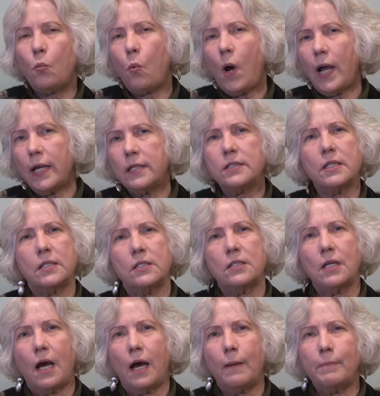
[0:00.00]
why is this
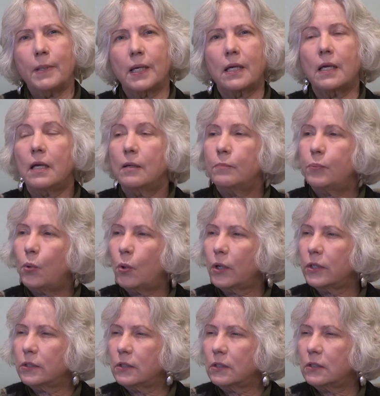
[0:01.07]
topic
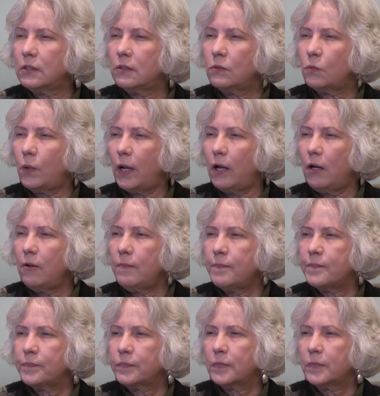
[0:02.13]
important? Well,